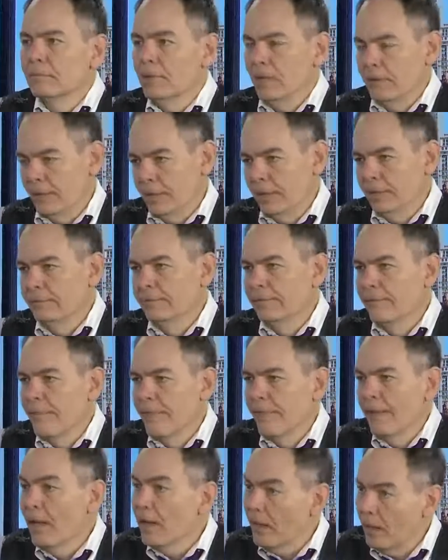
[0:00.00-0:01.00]
Okay.
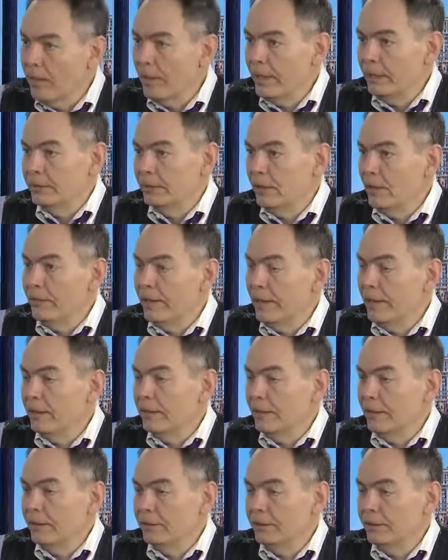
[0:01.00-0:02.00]
All right, so
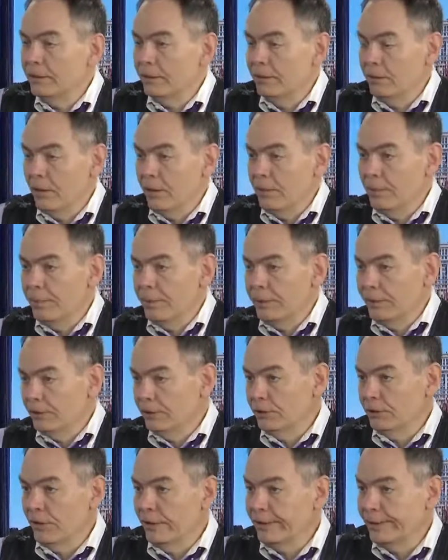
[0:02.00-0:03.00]
there's the, you're building
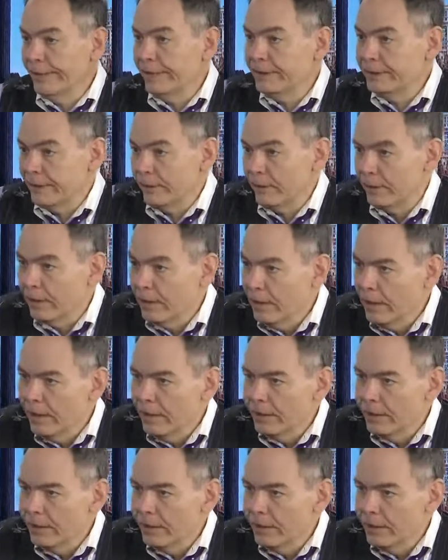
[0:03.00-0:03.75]
a strong case here.